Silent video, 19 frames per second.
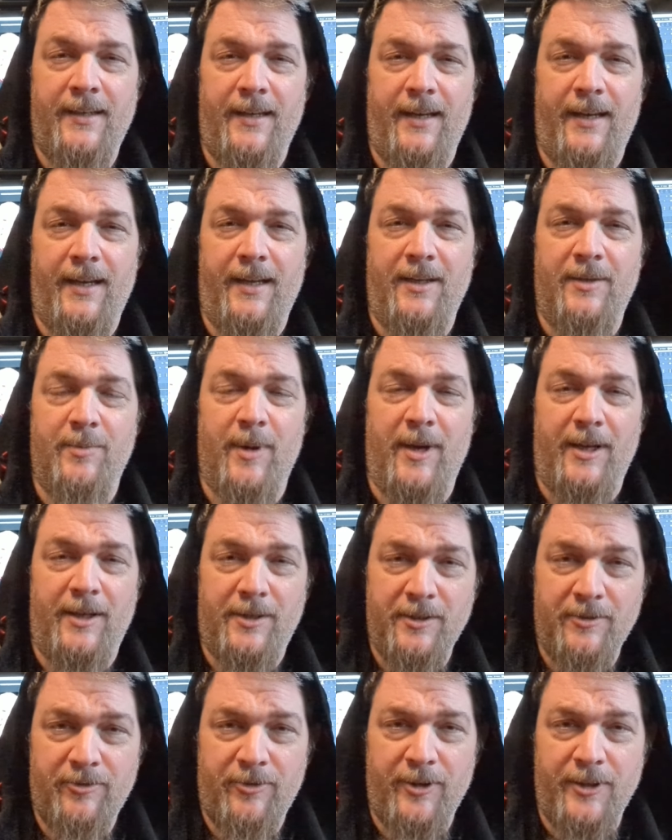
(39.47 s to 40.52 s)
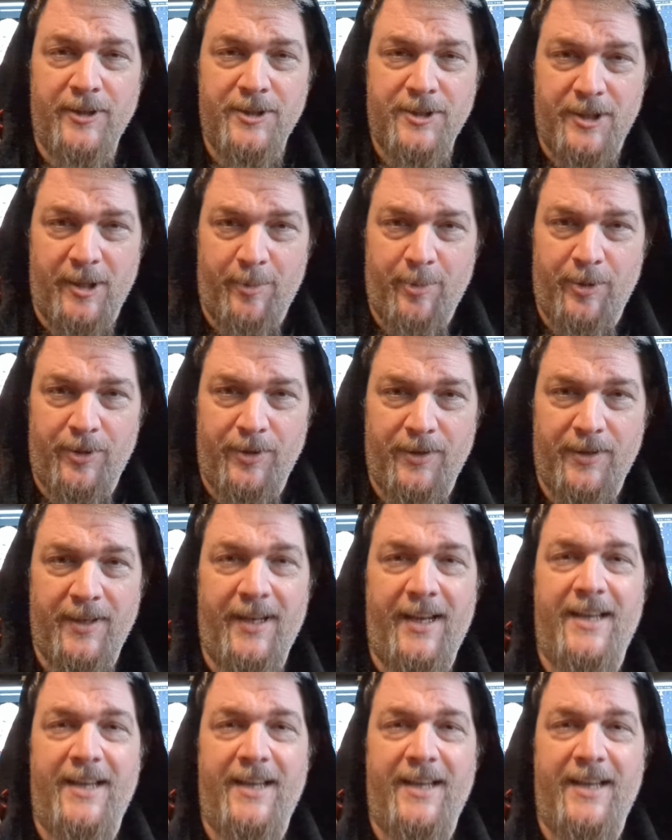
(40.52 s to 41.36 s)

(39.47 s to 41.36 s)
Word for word: And my good friend Shepard